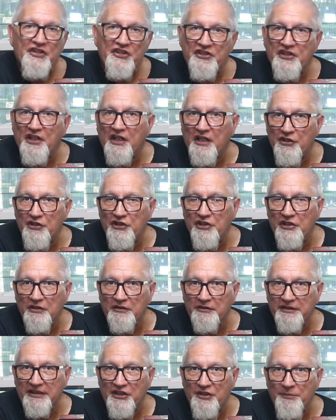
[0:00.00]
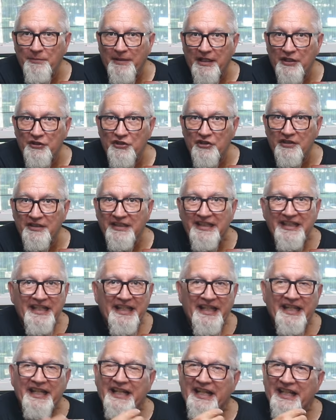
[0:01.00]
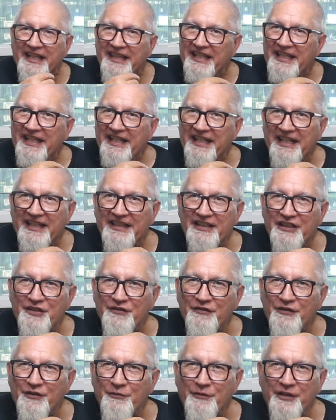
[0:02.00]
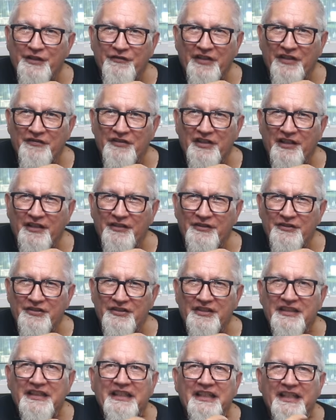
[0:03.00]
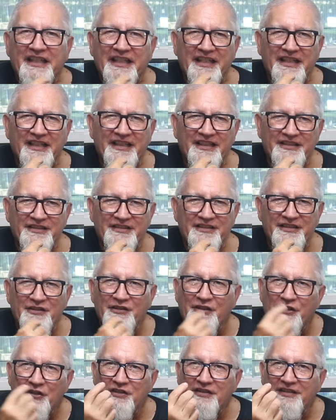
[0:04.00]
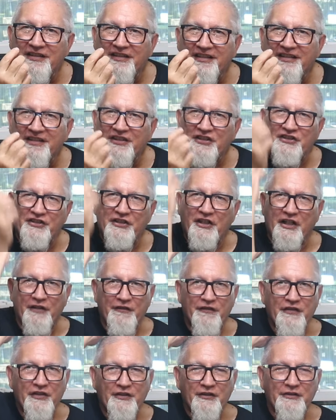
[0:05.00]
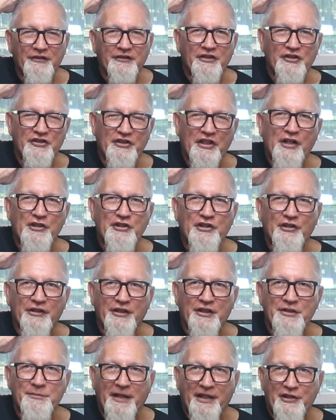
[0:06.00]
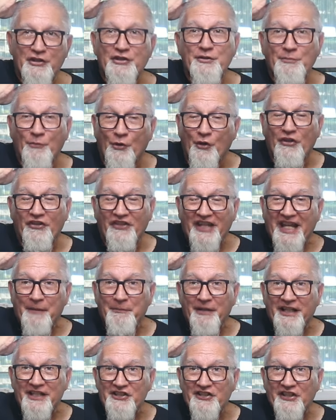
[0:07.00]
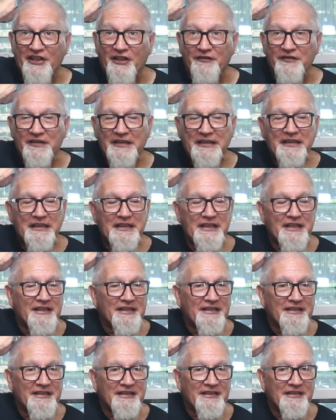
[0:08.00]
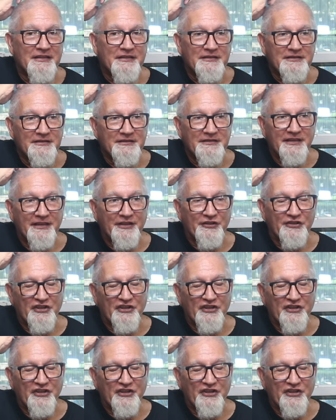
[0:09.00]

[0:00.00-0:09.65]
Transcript: Star Shield expansion, and I think I got this for twenty-five dollars. And might have been the, thirty. The Starfield, the Star Shield expansion is more than that by itself. Because and you can't find it. Yeah.